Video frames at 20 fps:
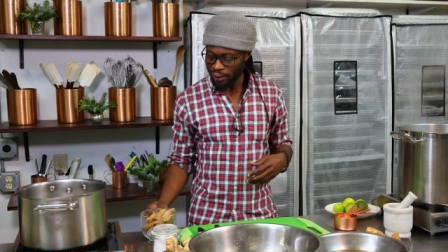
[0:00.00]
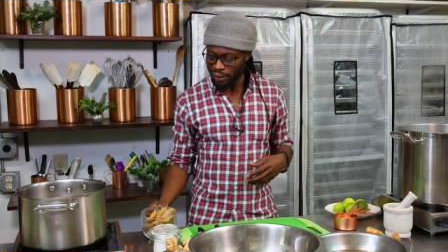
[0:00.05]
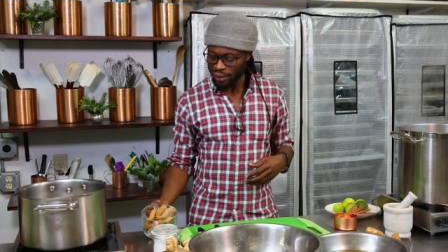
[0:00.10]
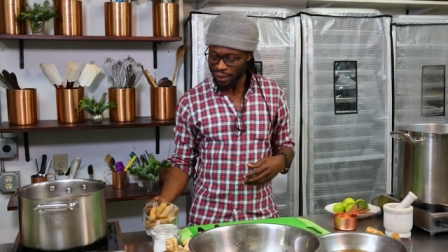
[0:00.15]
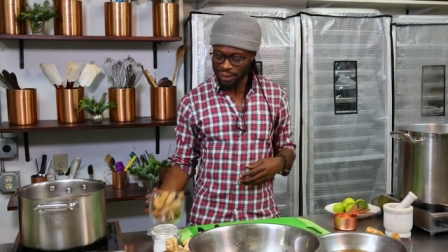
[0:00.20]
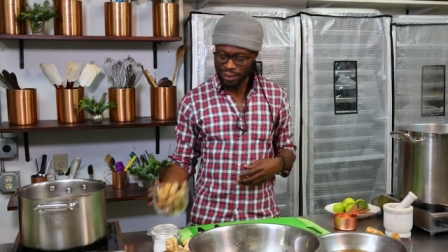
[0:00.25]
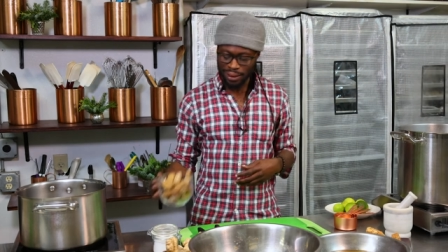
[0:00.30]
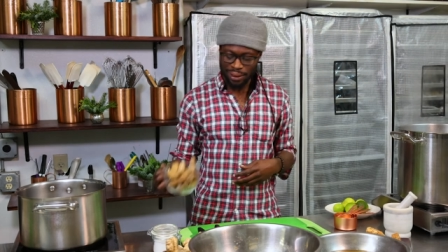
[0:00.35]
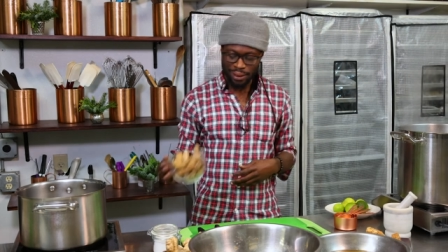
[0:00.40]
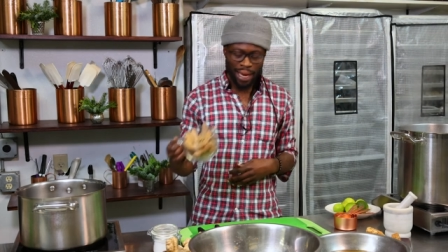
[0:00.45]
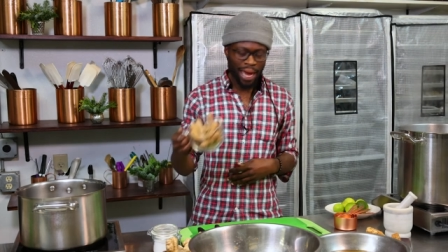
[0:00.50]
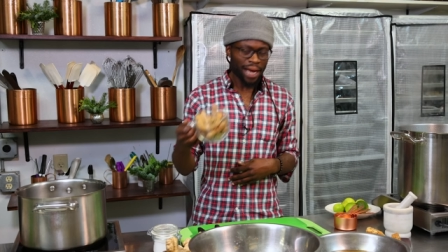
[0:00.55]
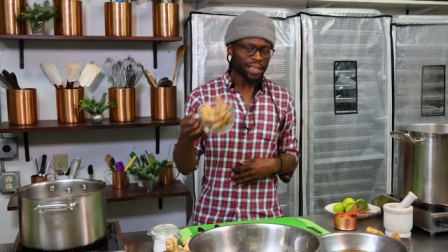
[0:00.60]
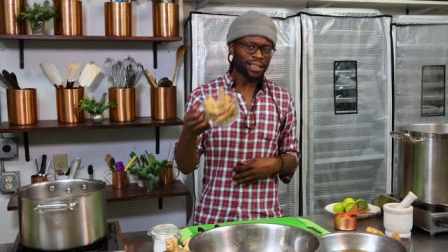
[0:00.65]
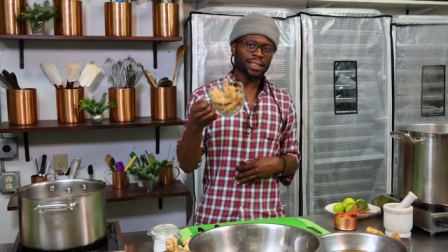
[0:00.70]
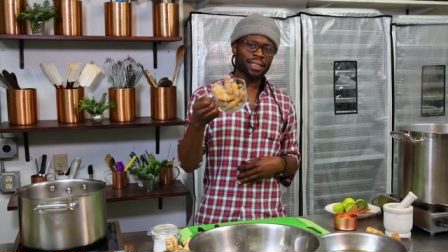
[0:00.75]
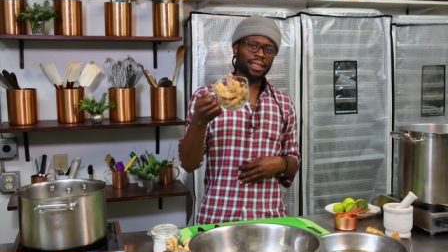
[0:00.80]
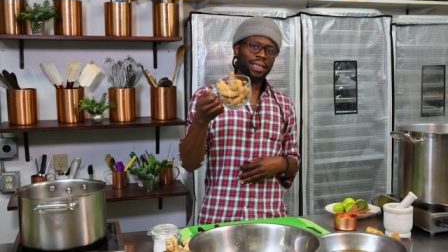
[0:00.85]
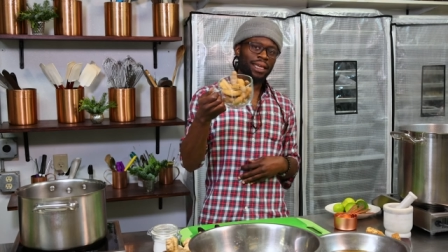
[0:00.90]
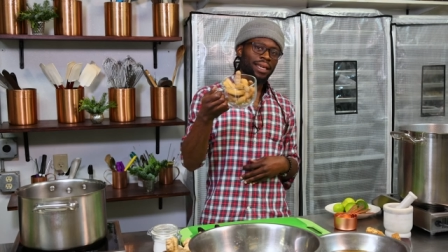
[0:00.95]
this
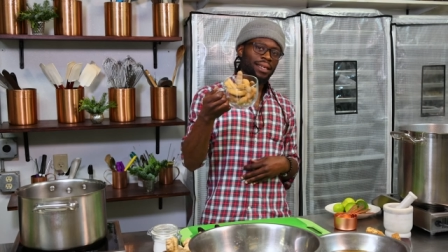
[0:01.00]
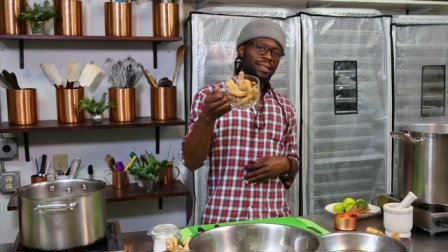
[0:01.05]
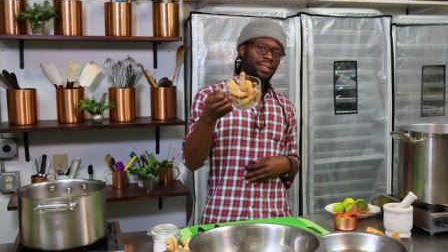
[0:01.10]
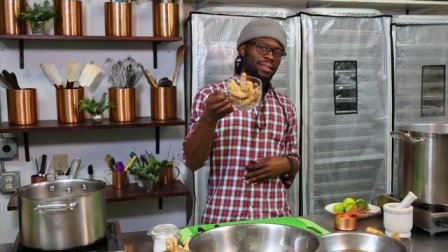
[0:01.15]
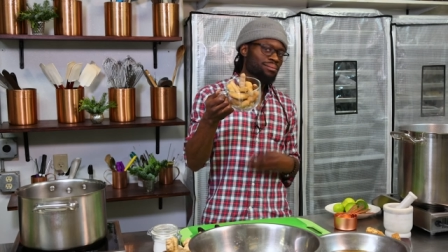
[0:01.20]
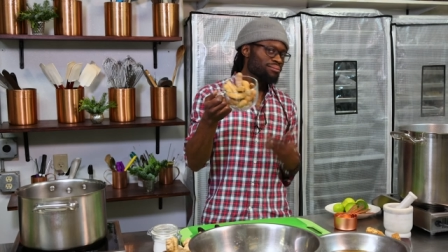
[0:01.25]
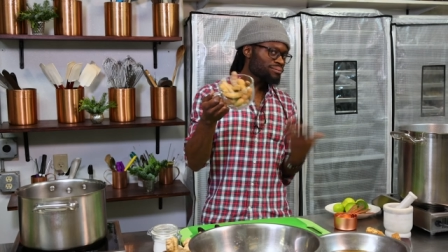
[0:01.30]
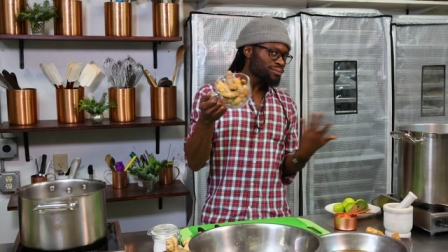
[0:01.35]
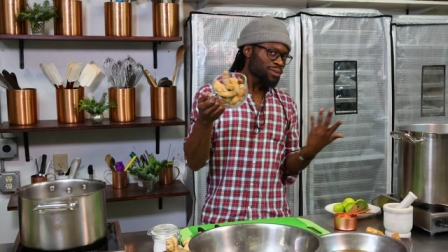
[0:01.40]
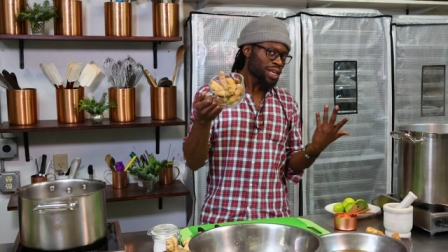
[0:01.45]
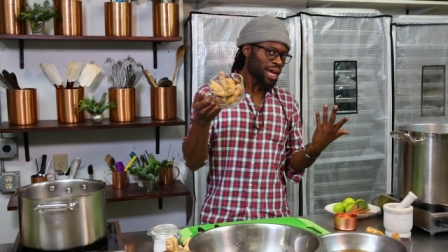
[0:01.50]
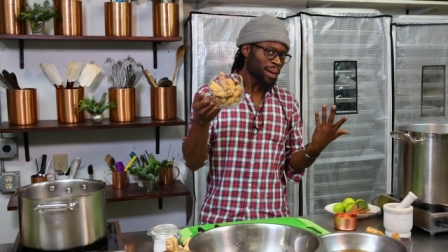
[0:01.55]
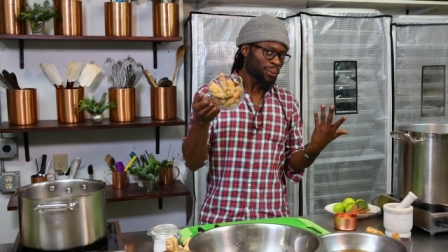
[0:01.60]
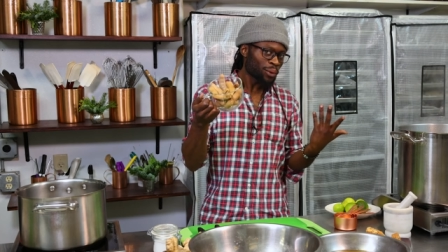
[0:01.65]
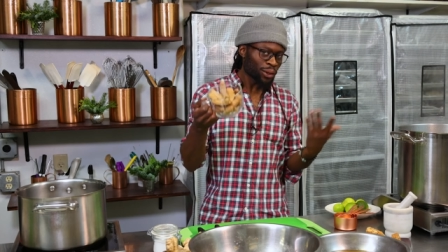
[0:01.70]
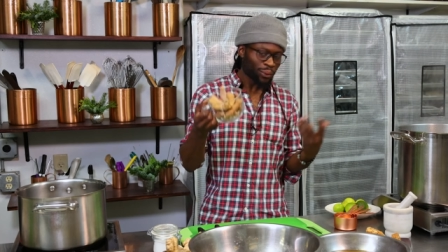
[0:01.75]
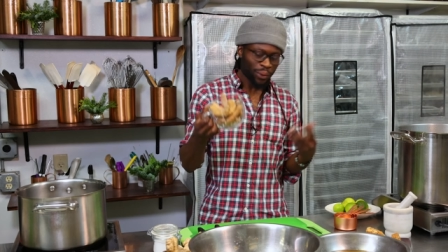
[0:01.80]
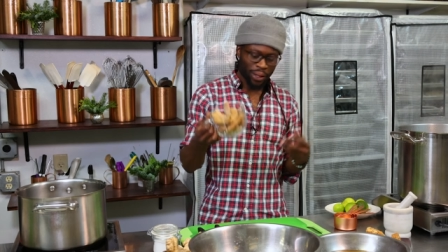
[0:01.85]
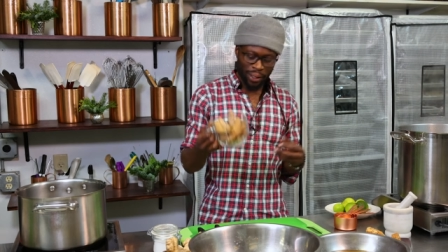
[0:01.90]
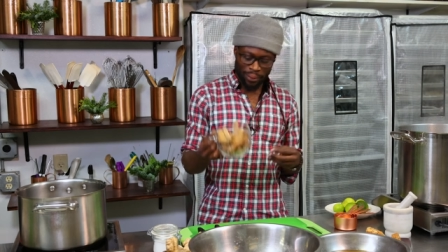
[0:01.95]
actually is.
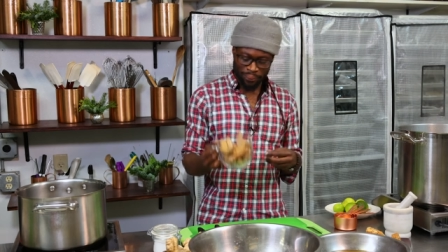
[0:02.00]
Tamarind, right?